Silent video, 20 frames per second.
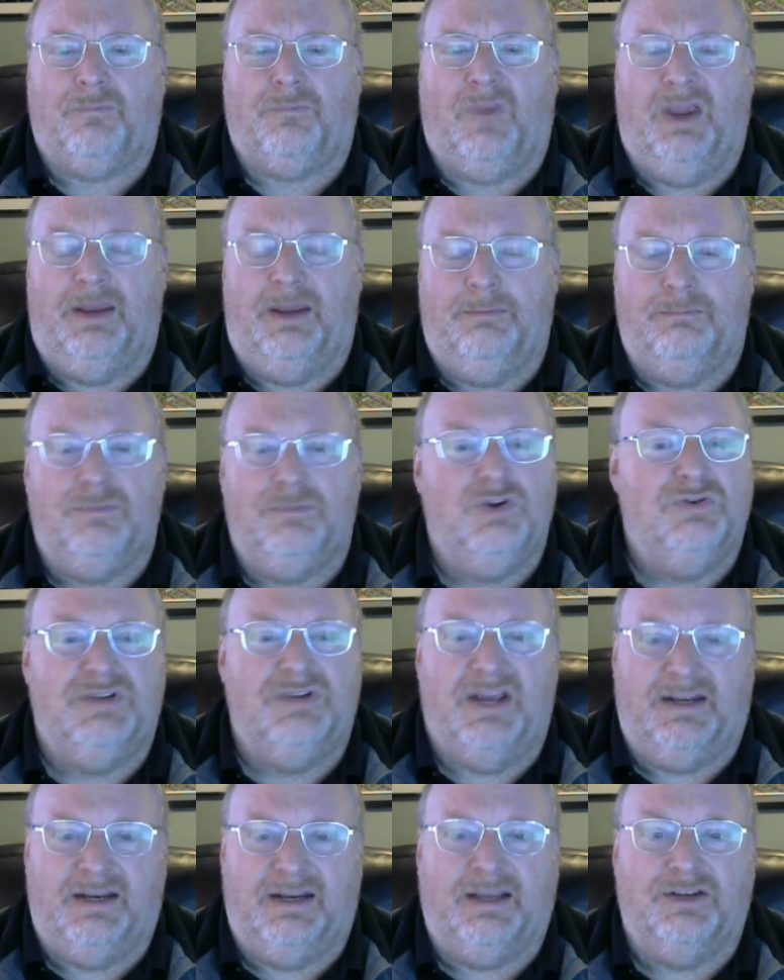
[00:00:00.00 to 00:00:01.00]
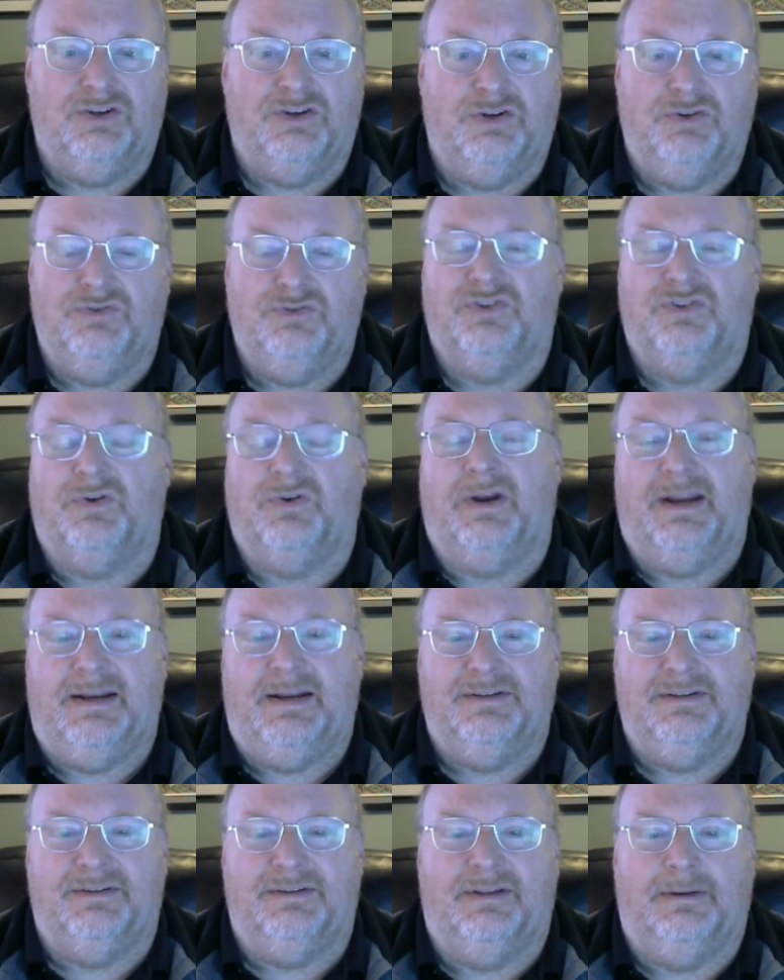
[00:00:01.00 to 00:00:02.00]
it mutating into new
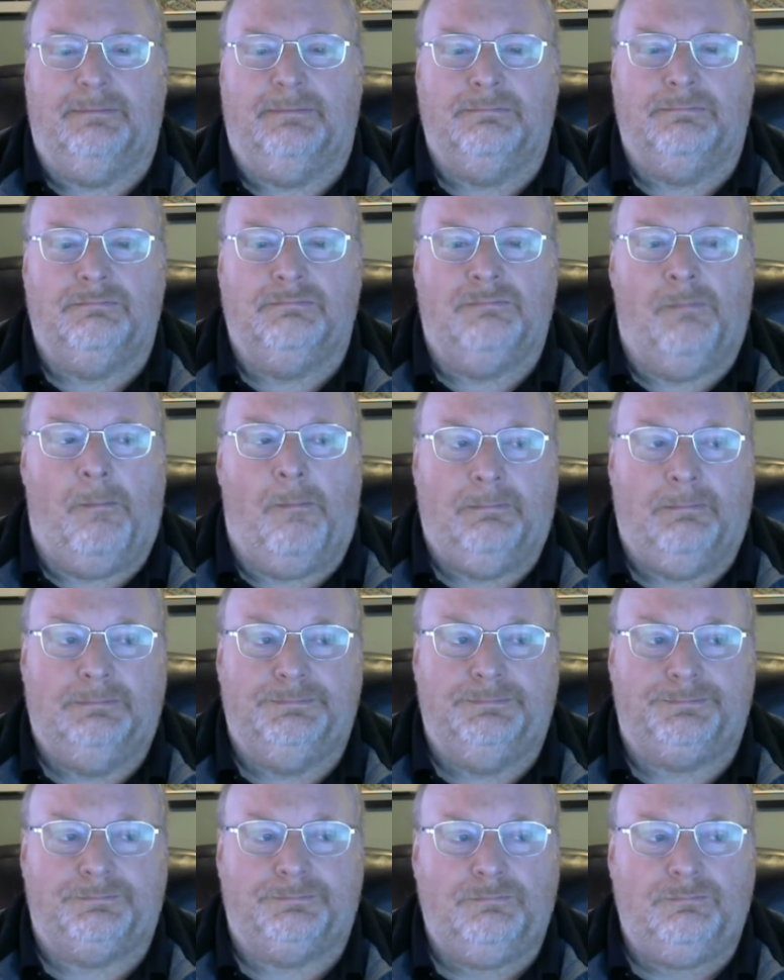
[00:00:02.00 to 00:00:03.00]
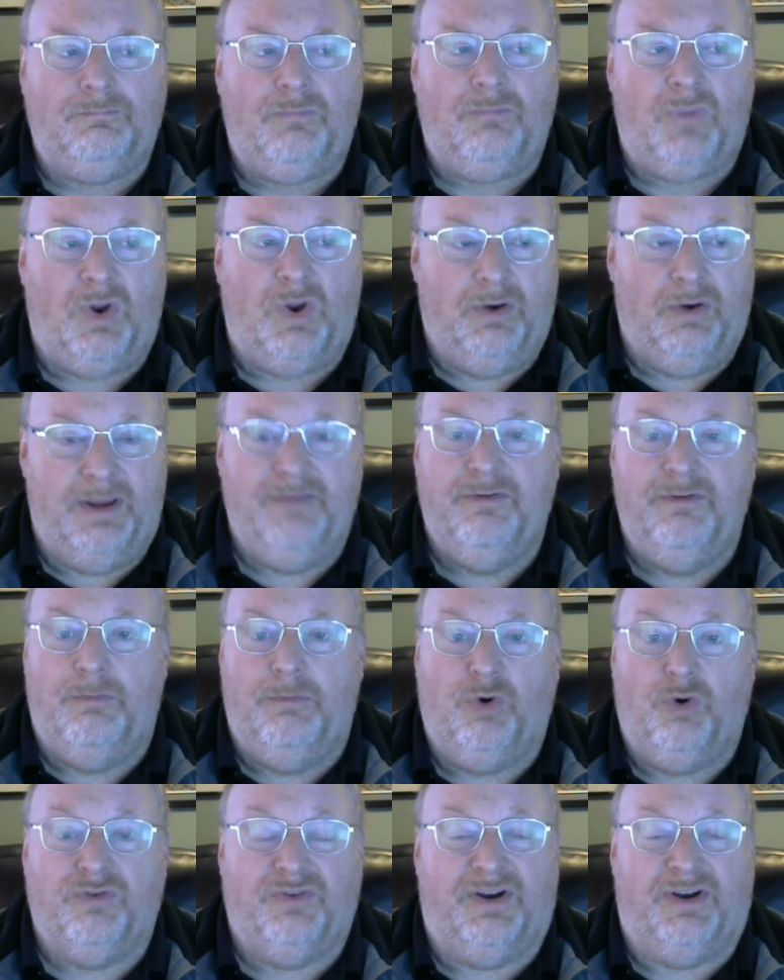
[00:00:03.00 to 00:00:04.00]
strains that are even
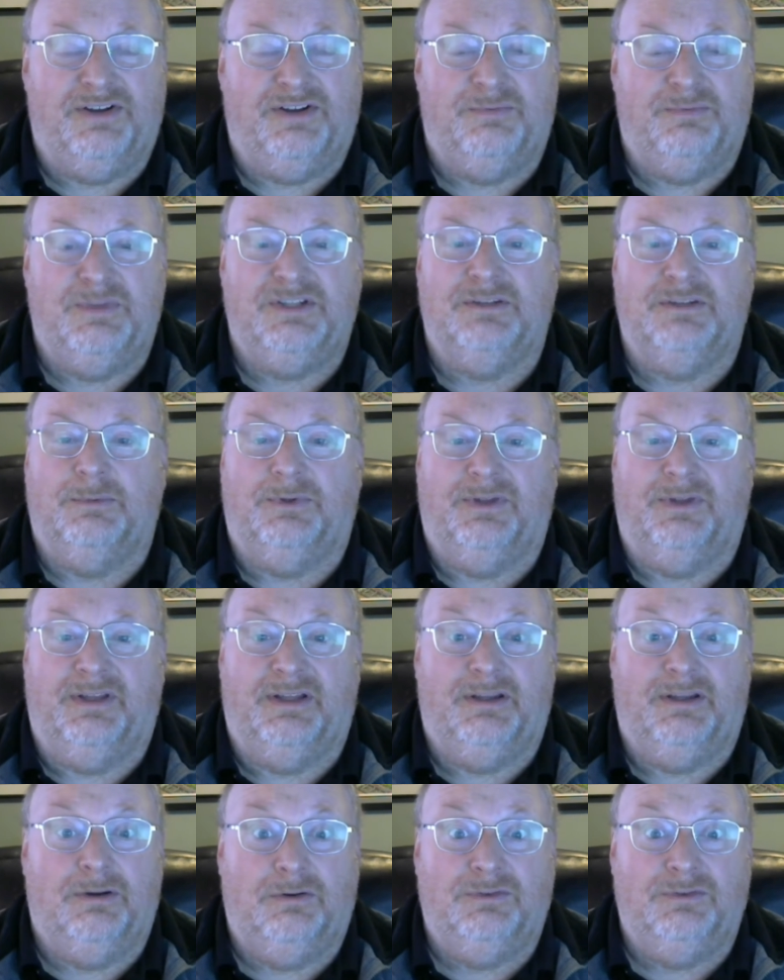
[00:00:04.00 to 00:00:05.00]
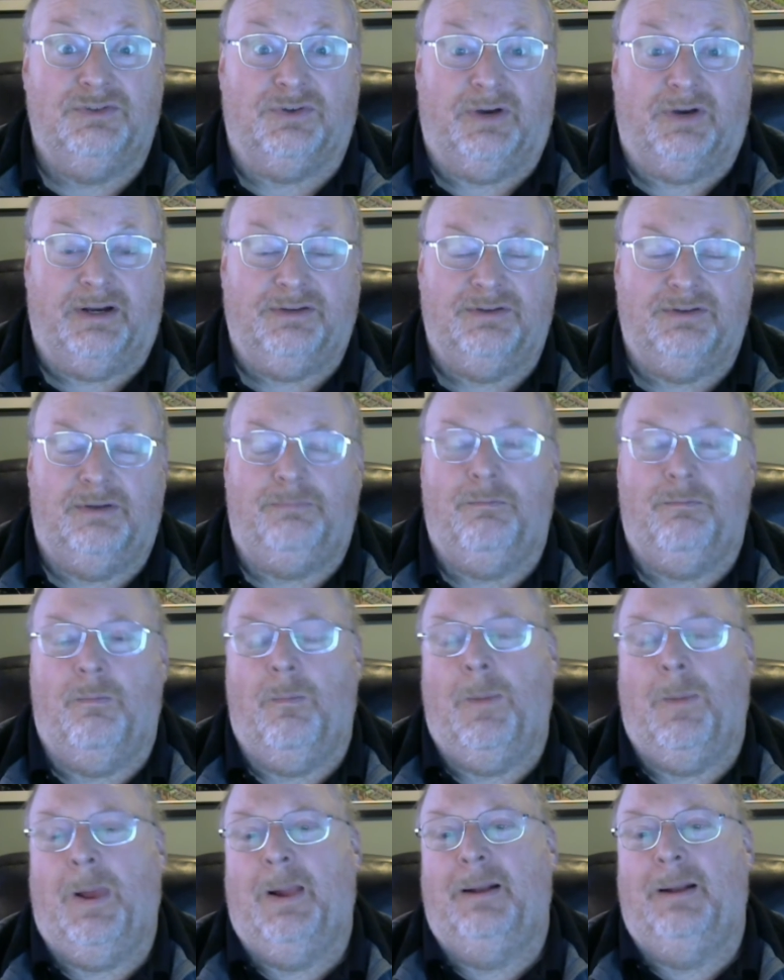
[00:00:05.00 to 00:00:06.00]
more transmissible than the old strains.
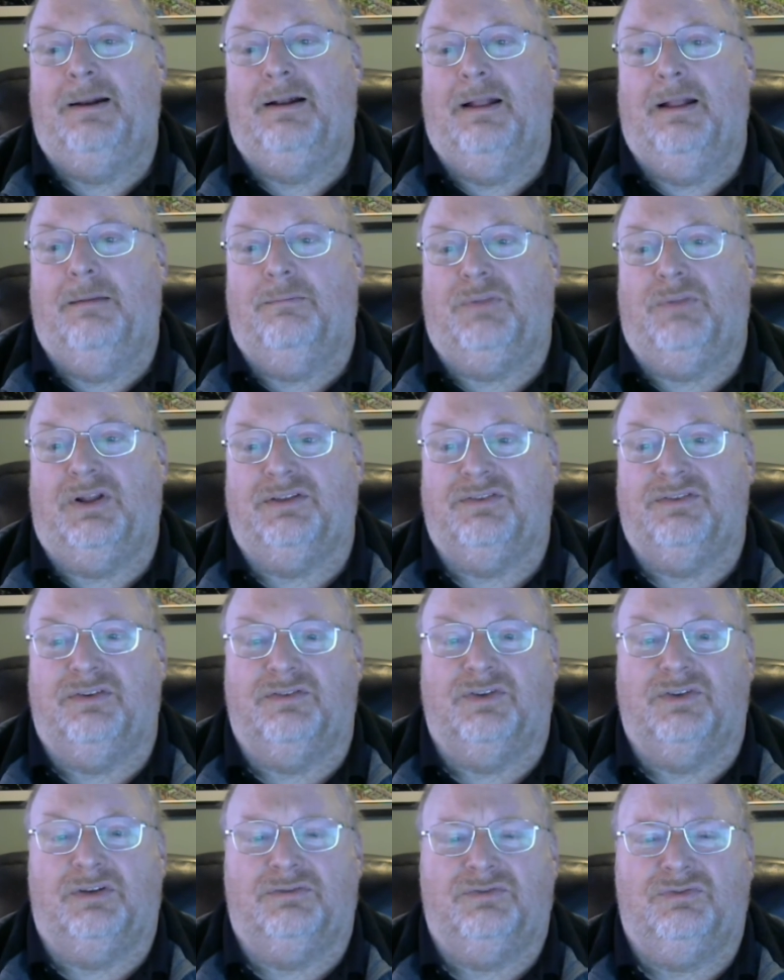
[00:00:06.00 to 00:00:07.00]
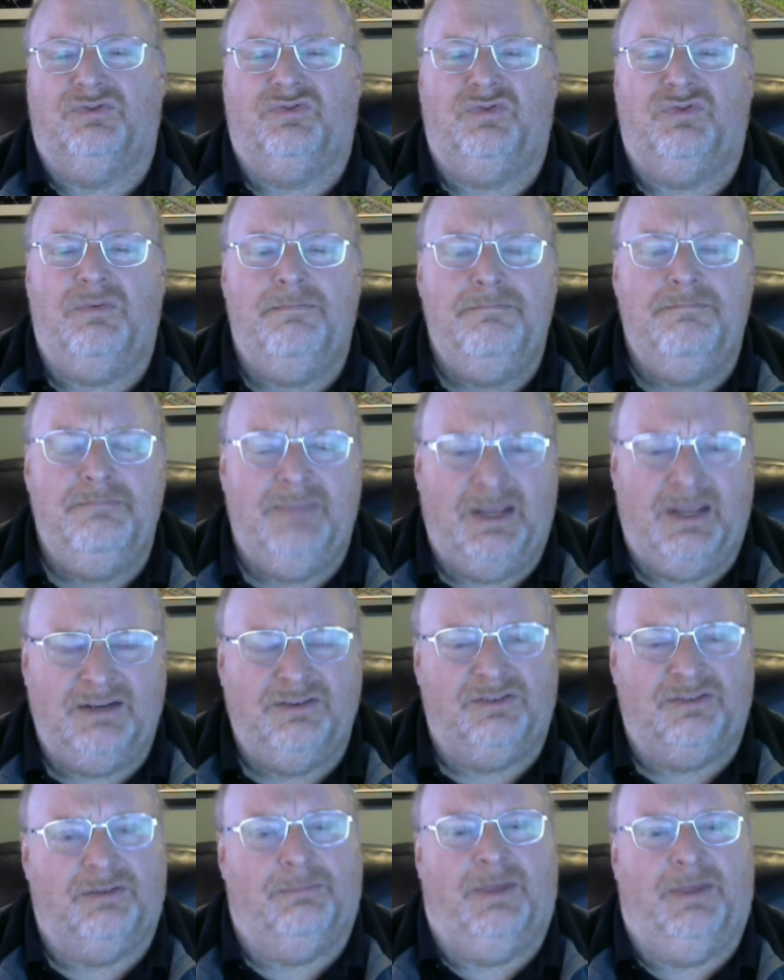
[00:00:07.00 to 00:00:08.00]
Plus, there's a
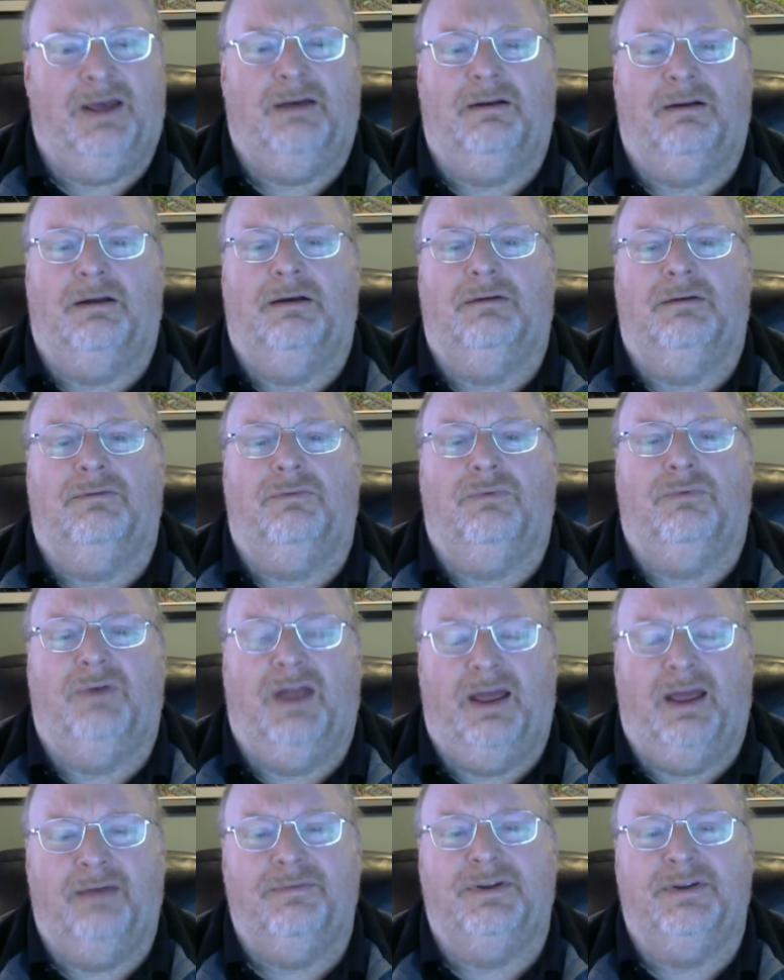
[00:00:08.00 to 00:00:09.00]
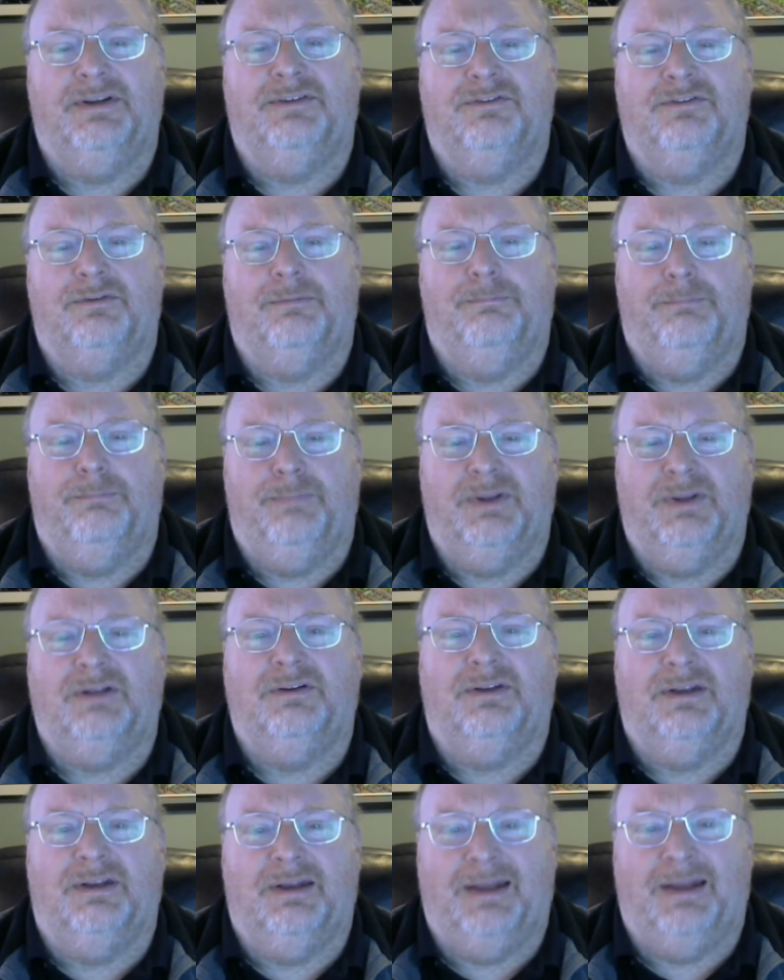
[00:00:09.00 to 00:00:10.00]
tremendous amount of evidence built
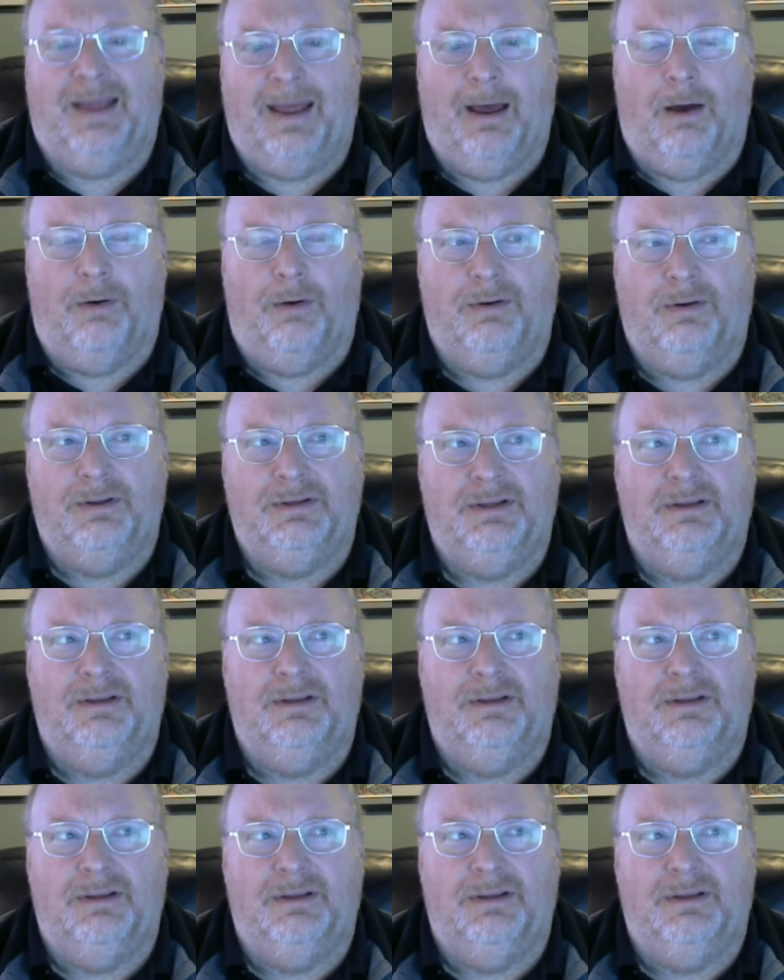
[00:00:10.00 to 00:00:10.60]
now